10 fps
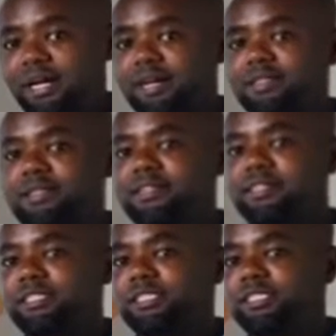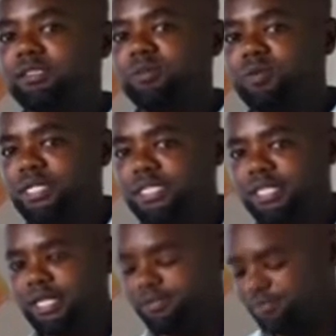and the things
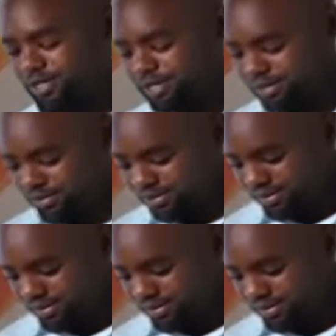which can be